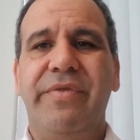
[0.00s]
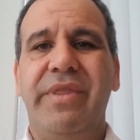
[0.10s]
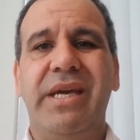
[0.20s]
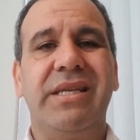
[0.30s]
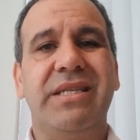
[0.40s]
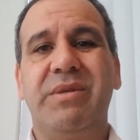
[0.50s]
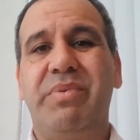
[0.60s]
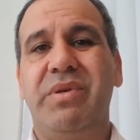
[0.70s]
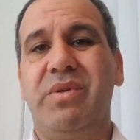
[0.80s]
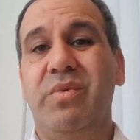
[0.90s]
That can
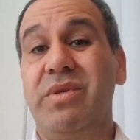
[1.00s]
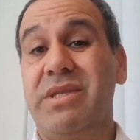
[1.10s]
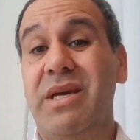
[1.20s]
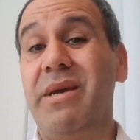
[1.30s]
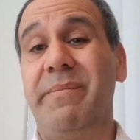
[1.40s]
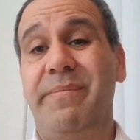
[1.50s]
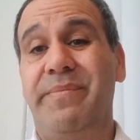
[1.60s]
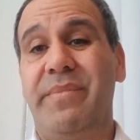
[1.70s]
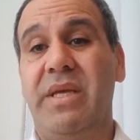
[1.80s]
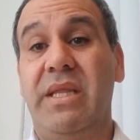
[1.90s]
disappear at the worst time,
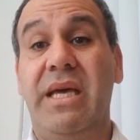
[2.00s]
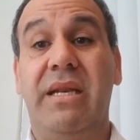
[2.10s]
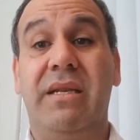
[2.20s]
and that